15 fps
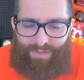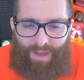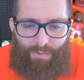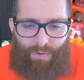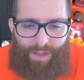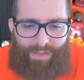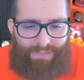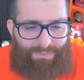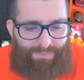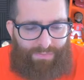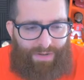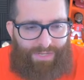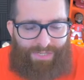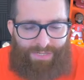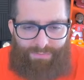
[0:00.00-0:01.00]
That way, it's
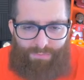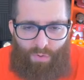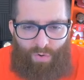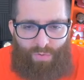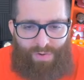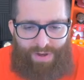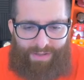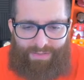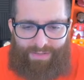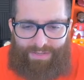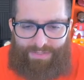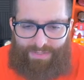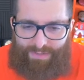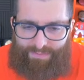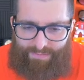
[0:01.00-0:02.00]
much more
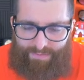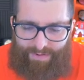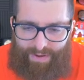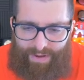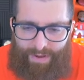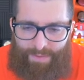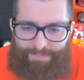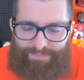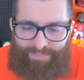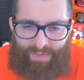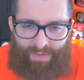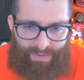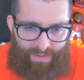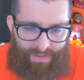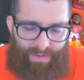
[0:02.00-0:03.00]
realistic for him
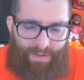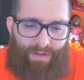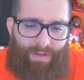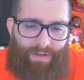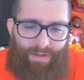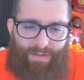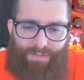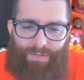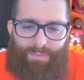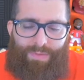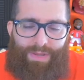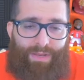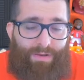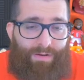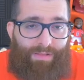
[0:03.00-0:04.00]
to
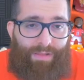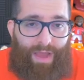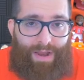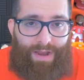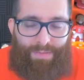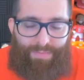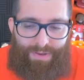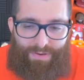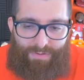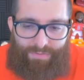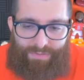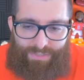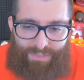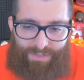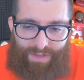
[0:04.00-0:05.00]
be in your lineup, and you
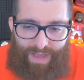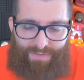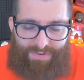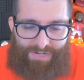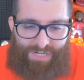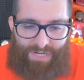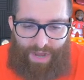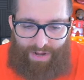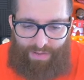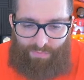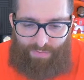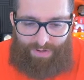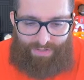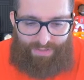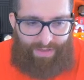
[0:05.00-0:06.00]
can still have a shot at
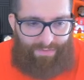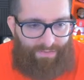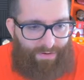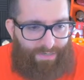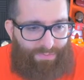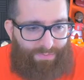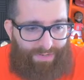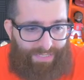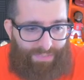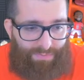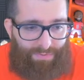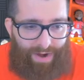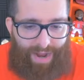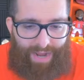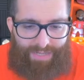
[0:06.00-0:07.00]
winning that first place
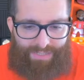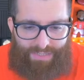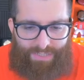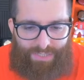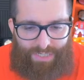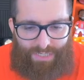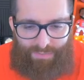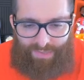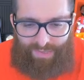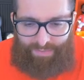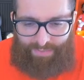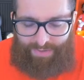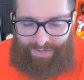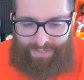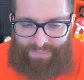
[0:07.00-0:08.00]
prize in
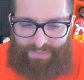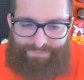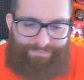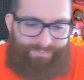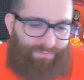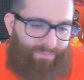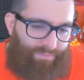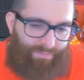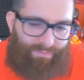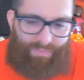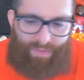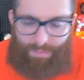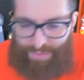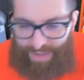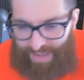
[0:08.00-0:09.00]
GPPs.
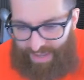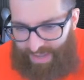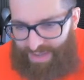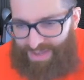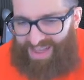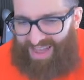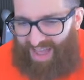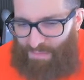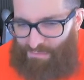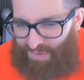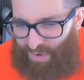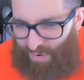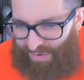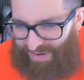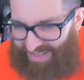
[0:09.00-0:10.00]
Me, I'm
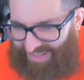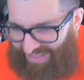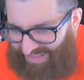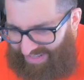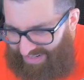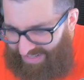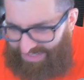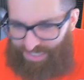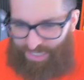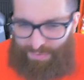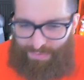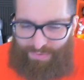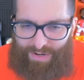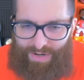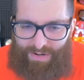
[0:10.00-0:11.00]
going a little
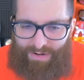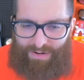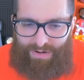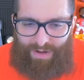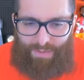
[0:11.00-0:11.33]
cheaper here.